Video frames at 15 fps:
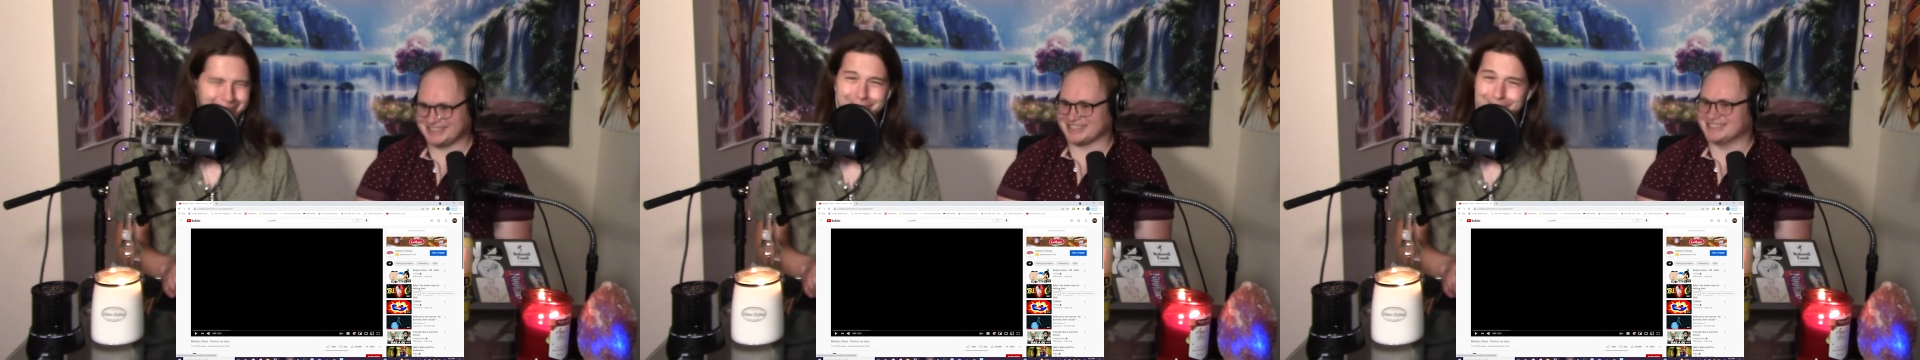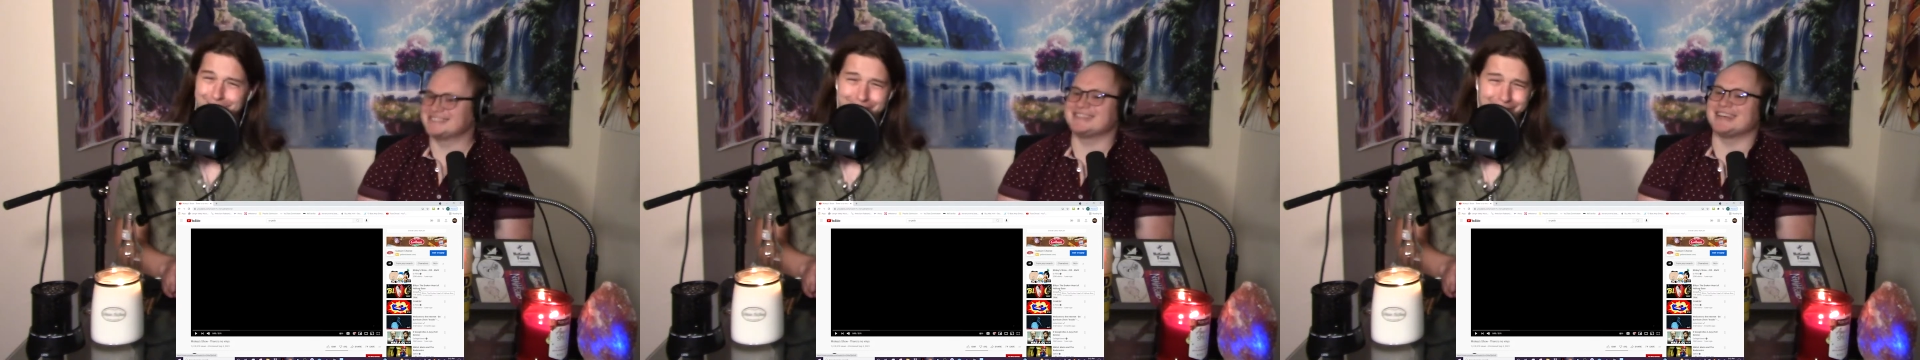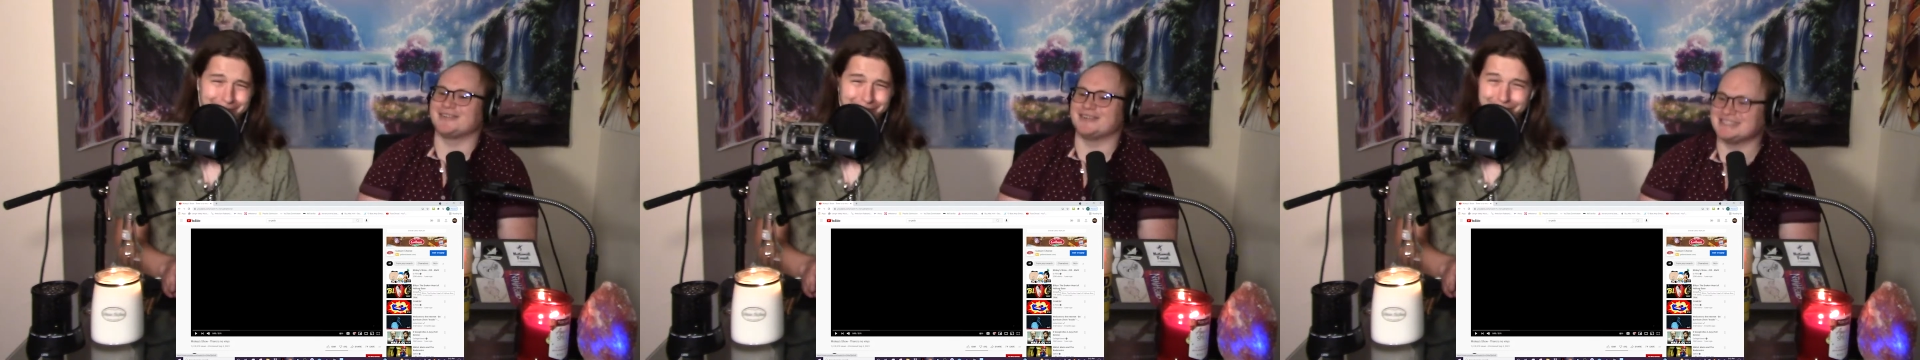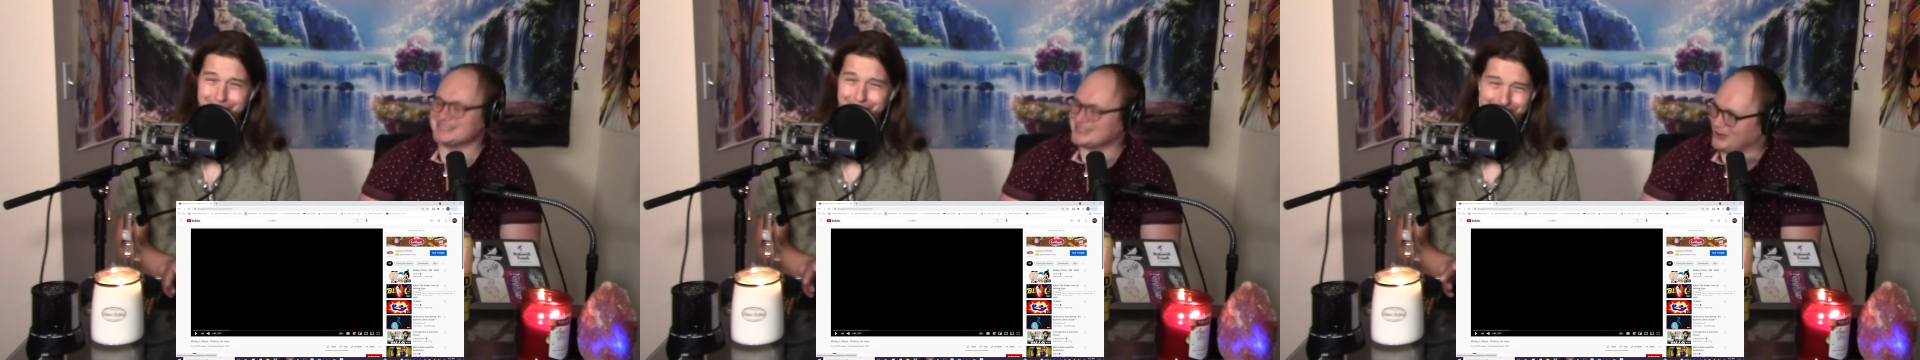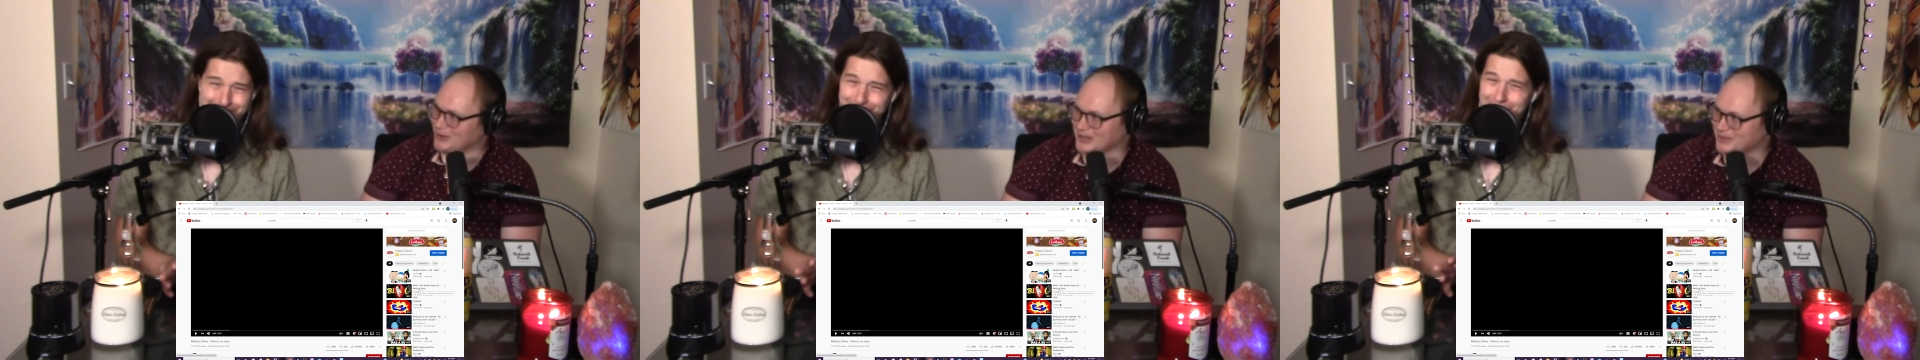Speaker 1: consider it
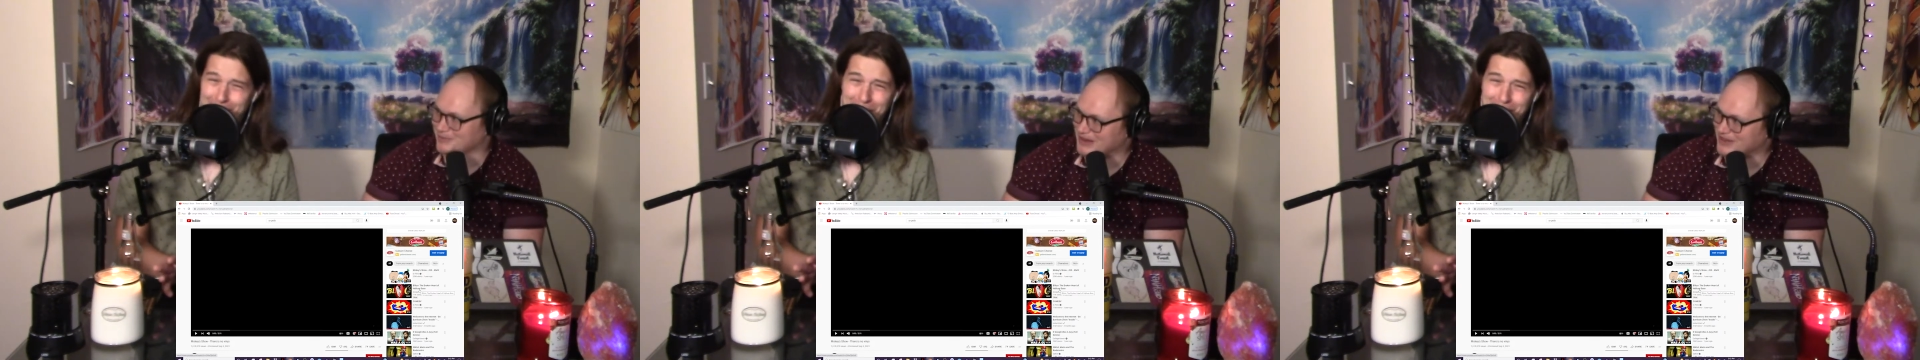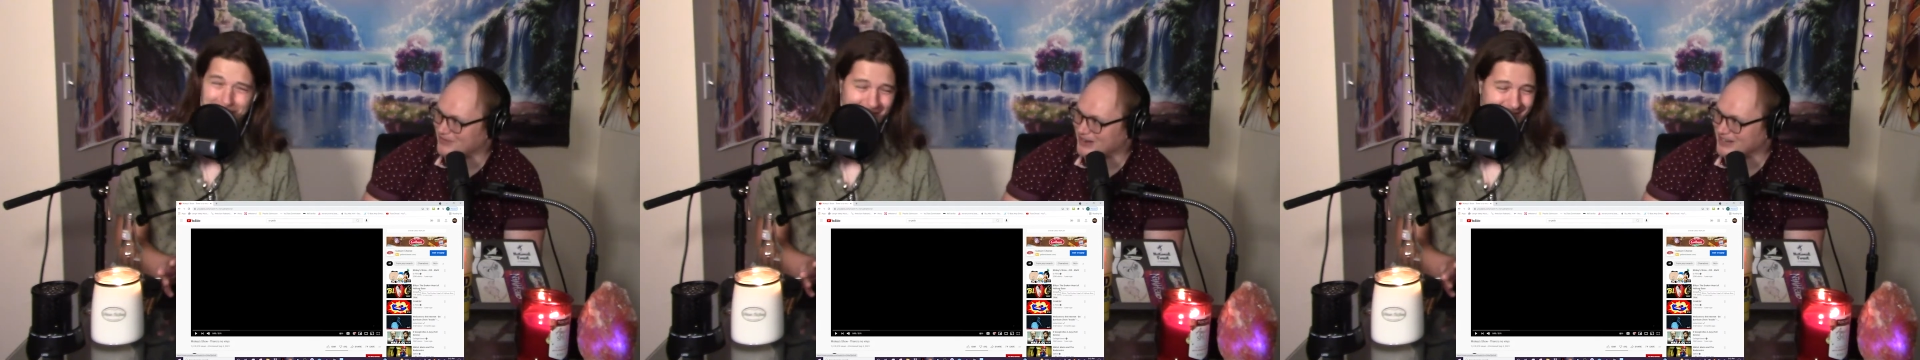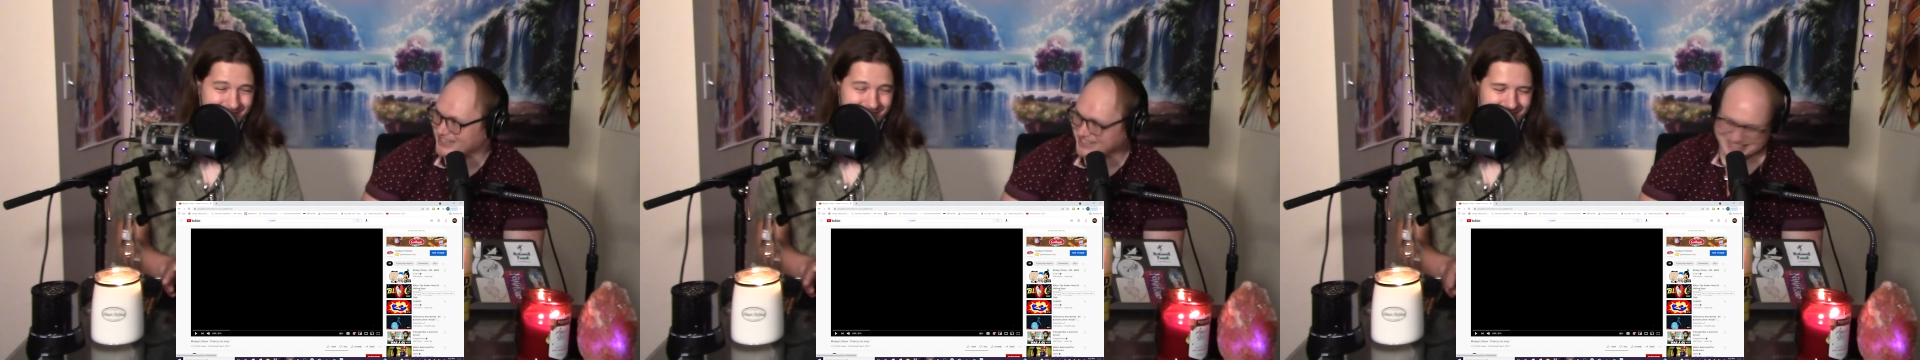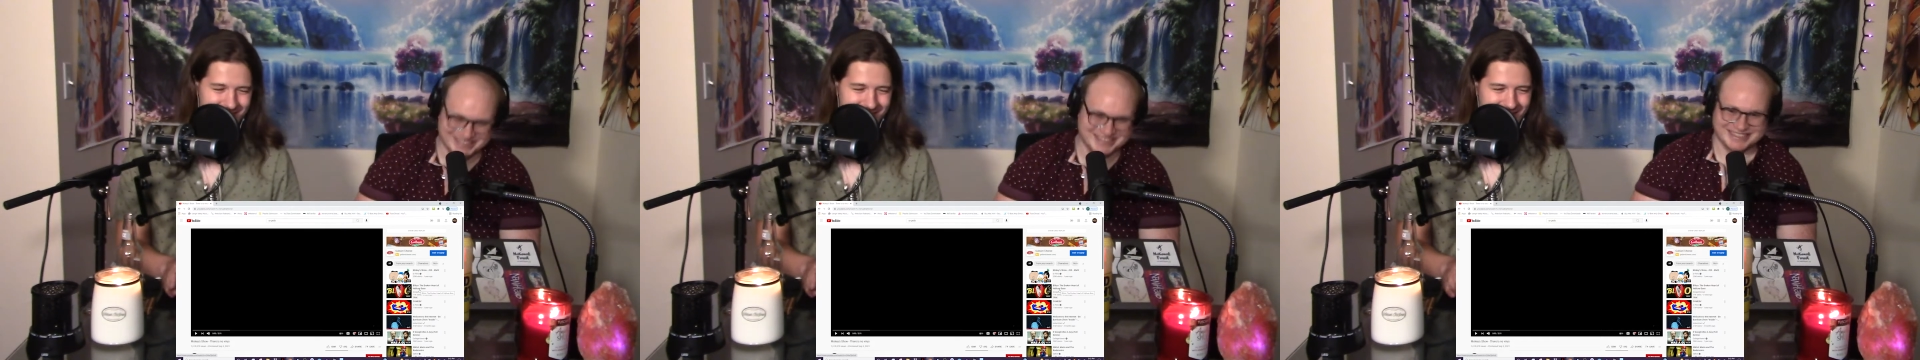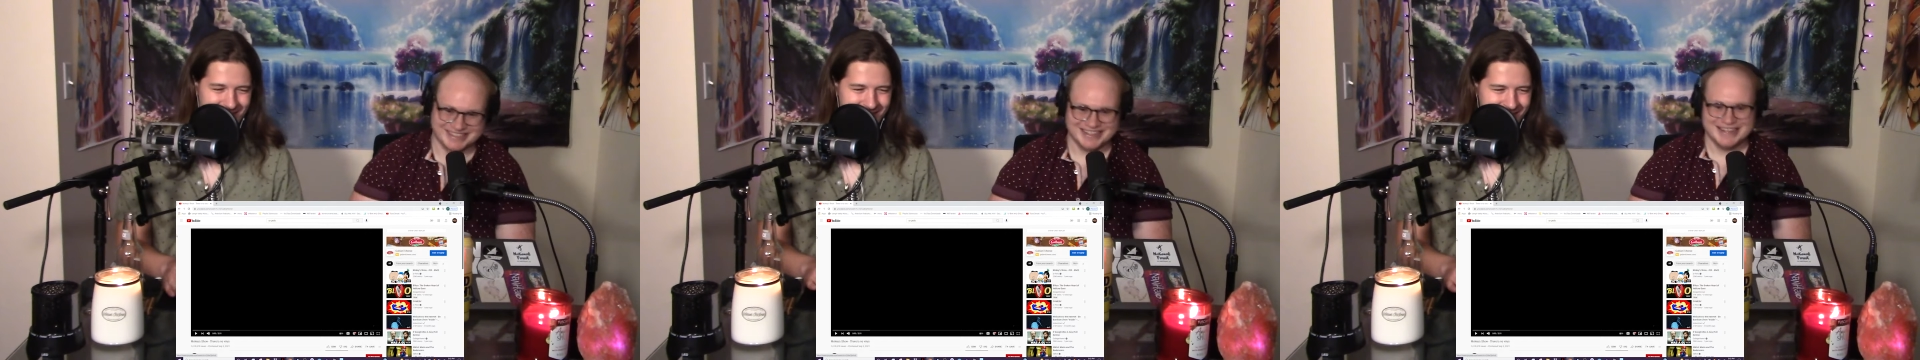stolen, Perfect. my friend. All
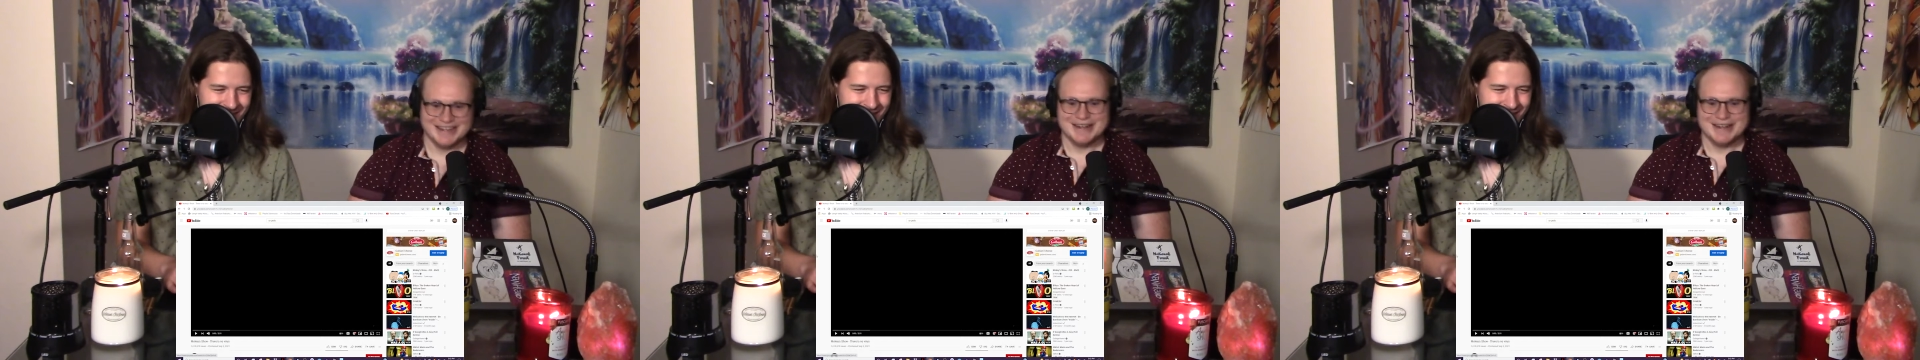right.